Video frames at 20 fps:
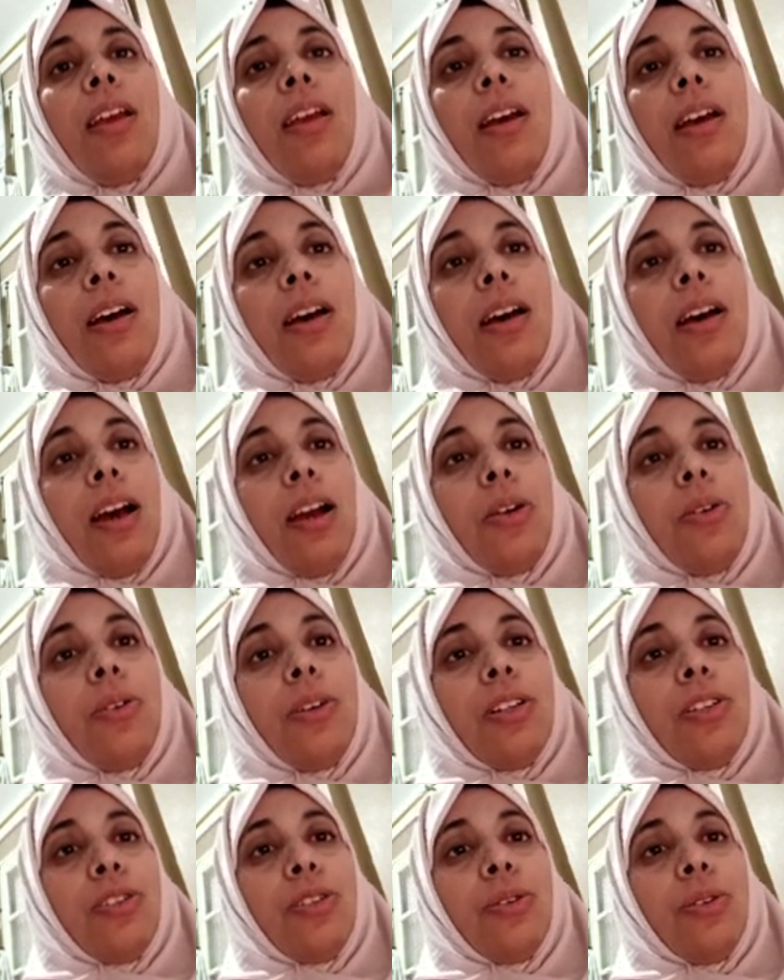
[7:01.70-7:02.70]

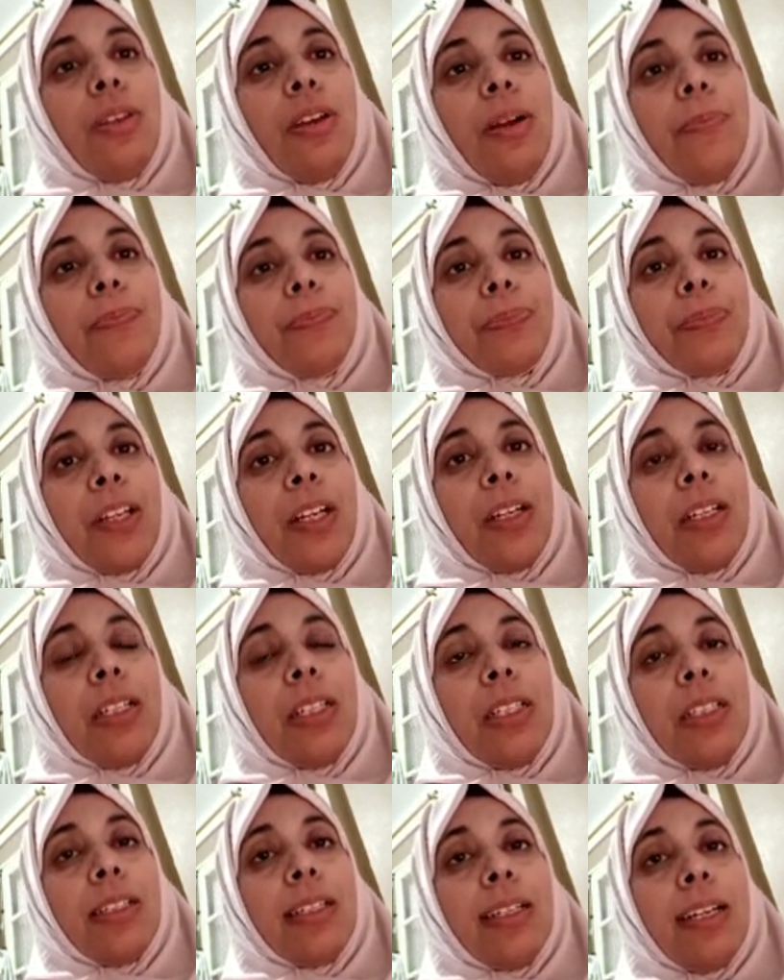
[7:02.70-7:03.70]
according to
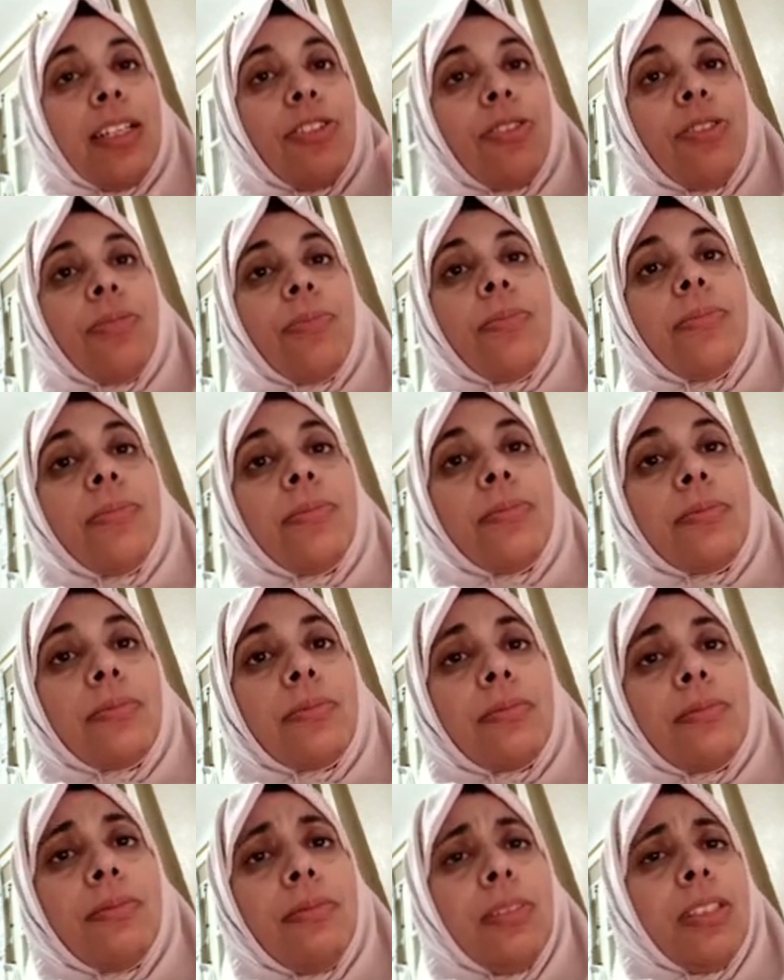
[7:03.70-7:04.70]
the classroom
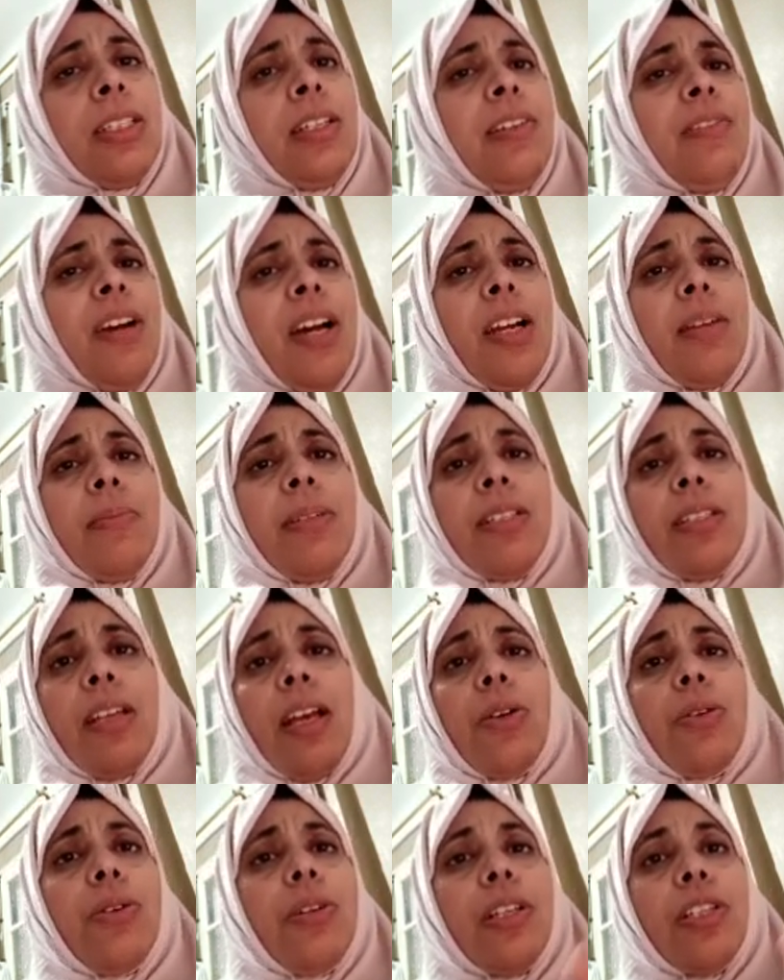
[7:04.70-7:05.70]
environment,
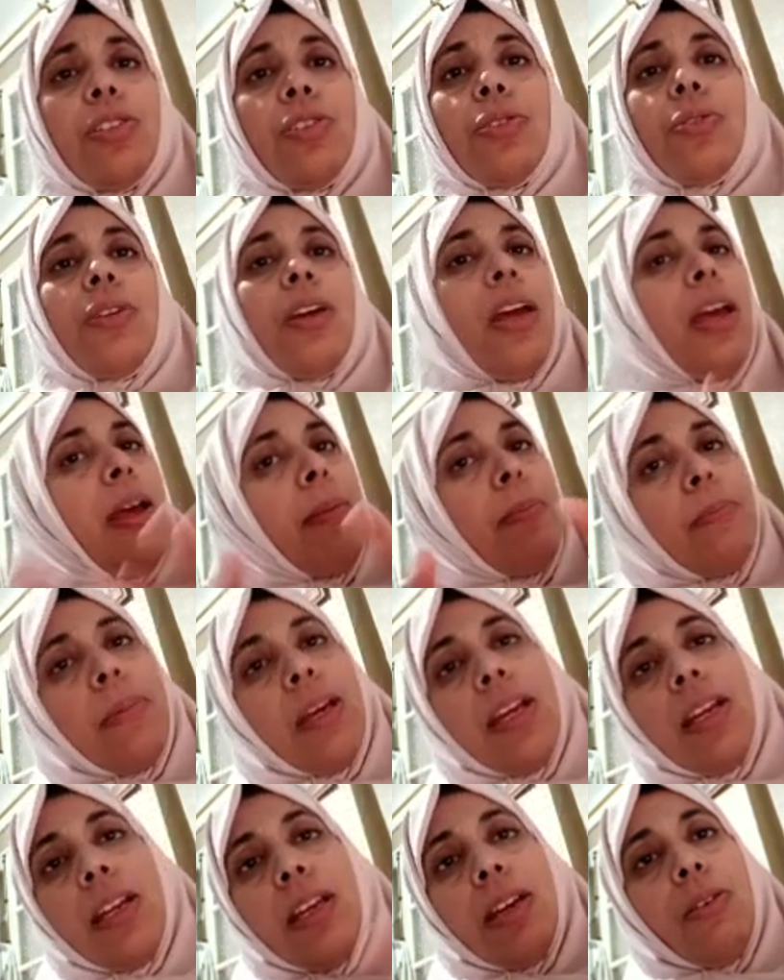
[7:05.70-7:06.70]
according to
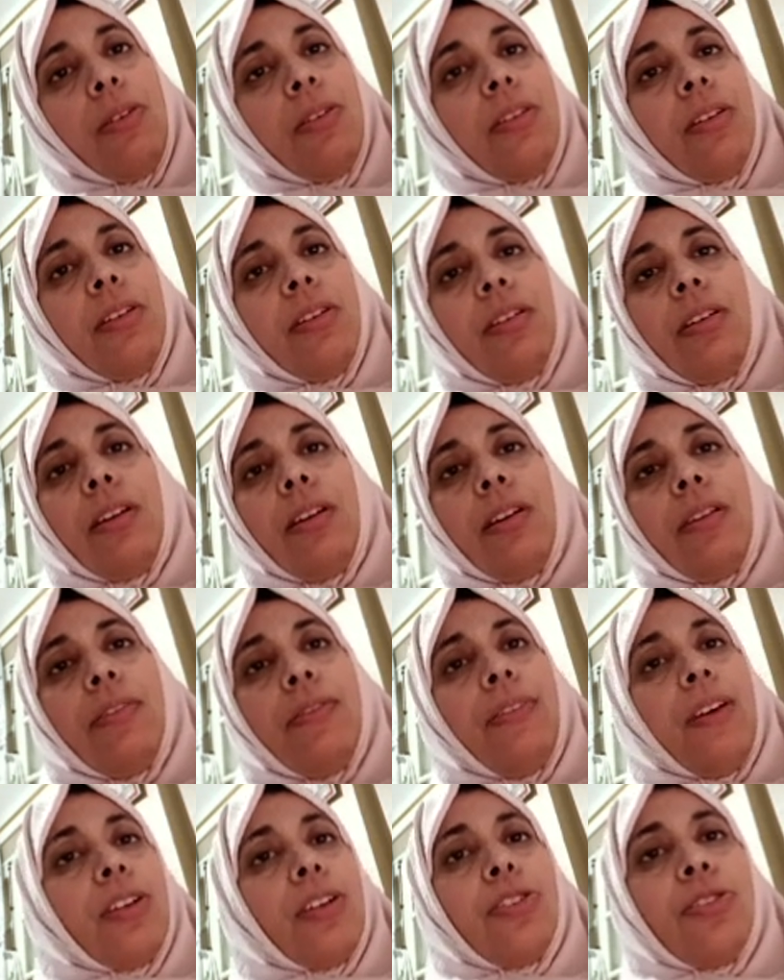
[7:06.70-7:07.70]
many other
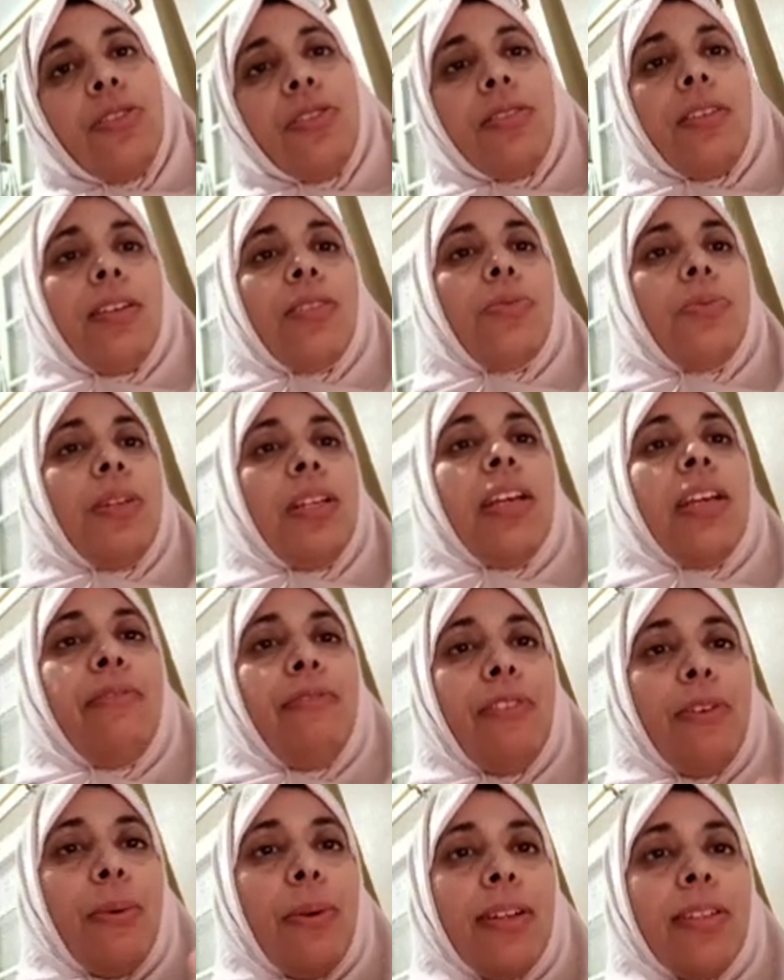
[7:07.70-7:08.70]
factors that will
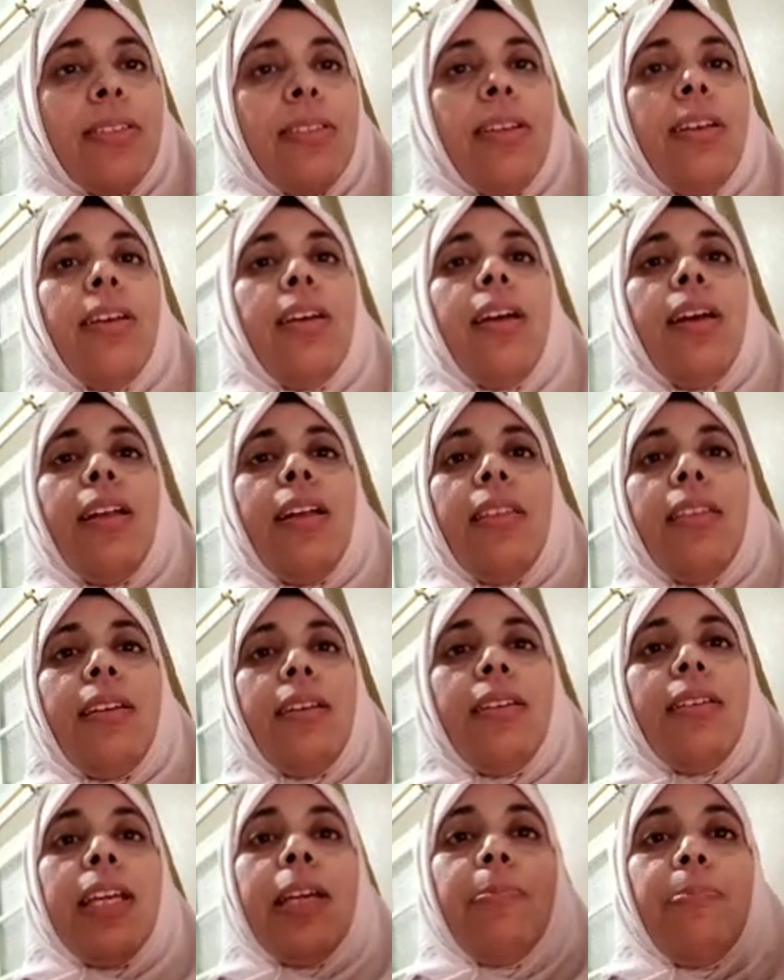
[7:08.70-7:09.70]
influence
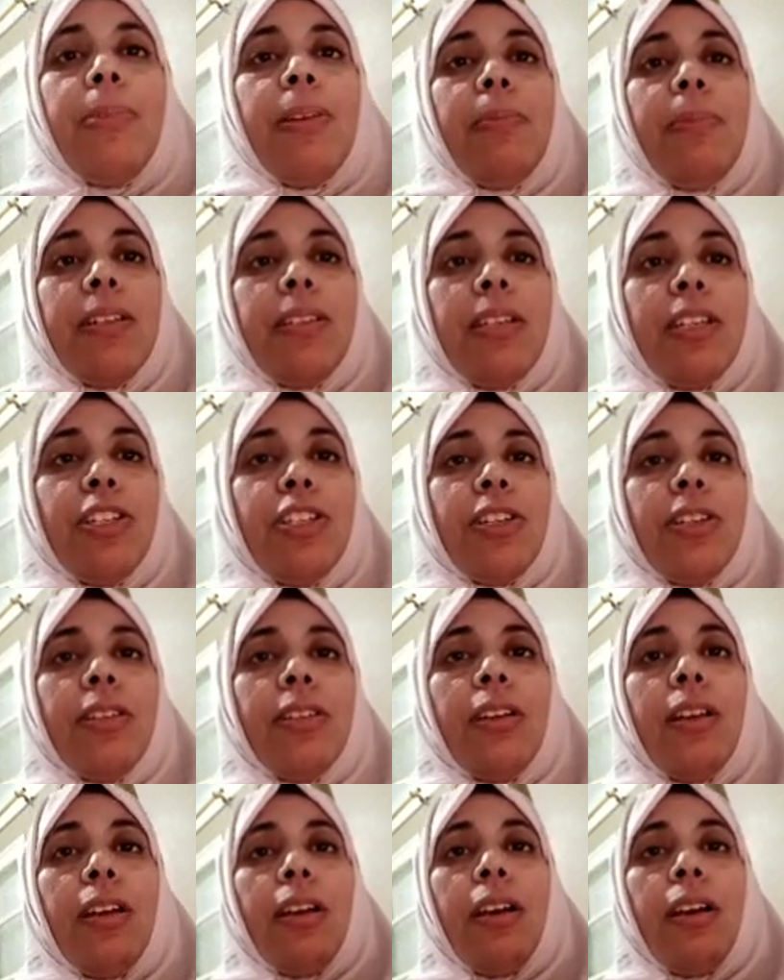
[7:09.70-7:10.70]
the implementation
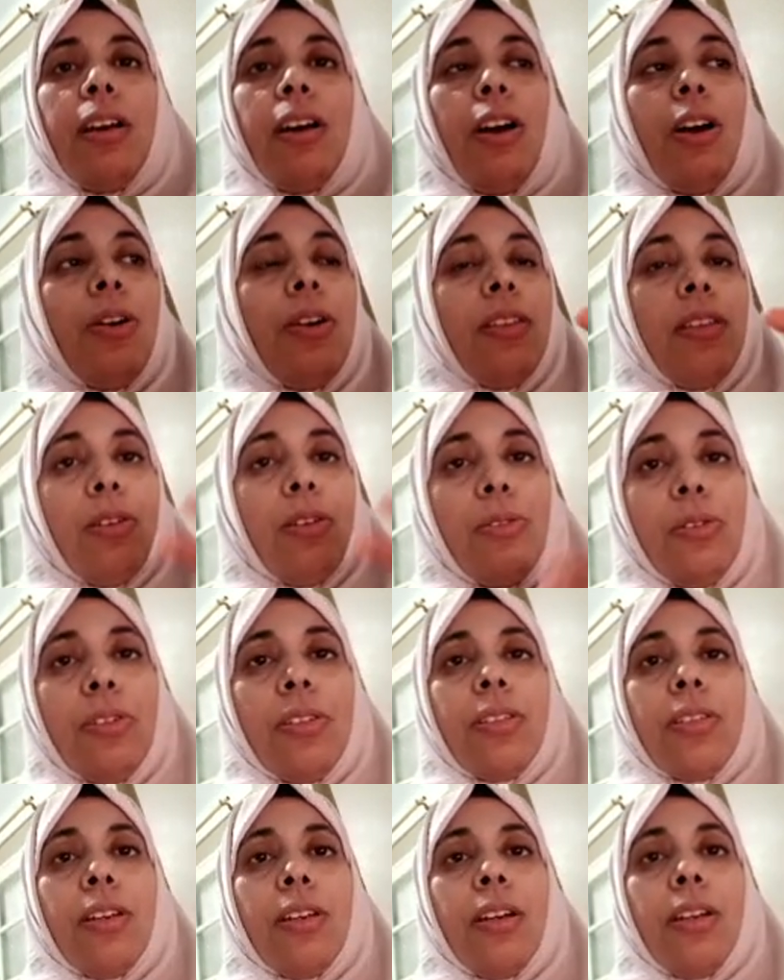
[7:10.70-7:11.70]
or the
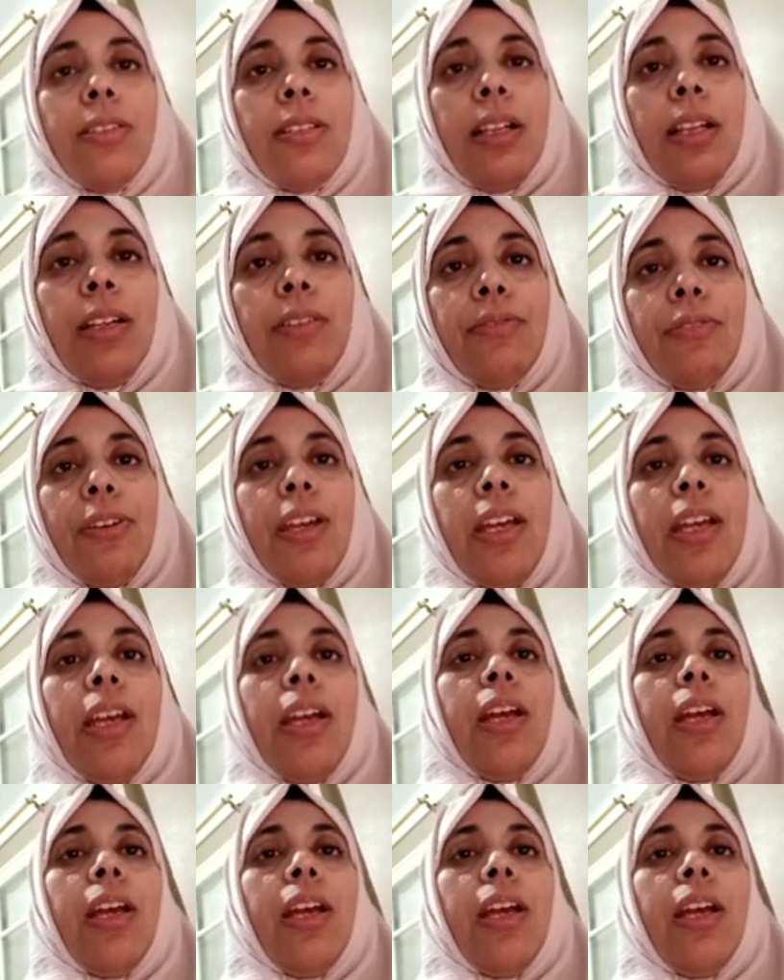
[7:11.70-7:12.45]
course delivery